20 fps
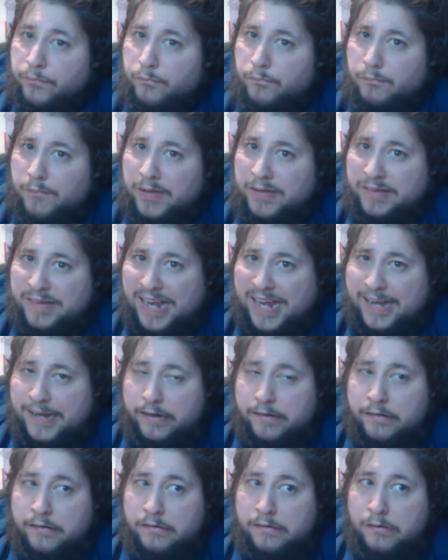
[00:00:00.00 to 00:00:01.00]

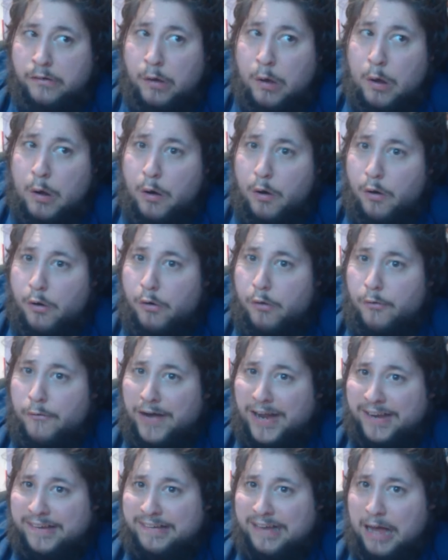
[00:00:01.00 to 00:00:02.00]
mistakes
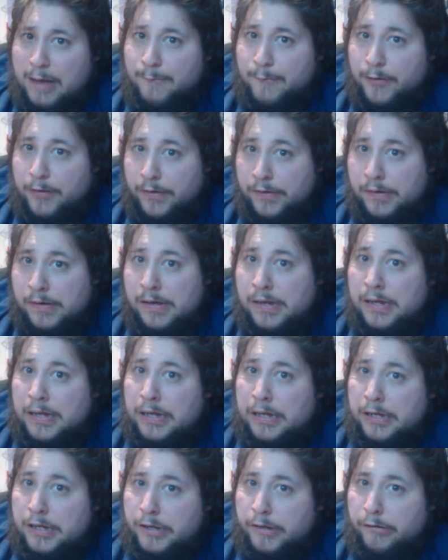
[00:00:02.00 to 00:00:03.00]
always happen,
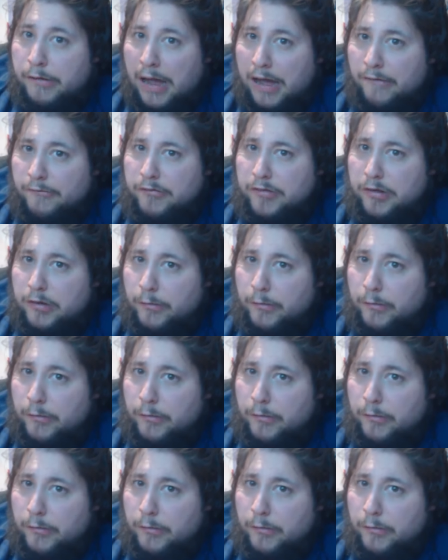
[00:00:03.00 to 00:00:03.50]
you have to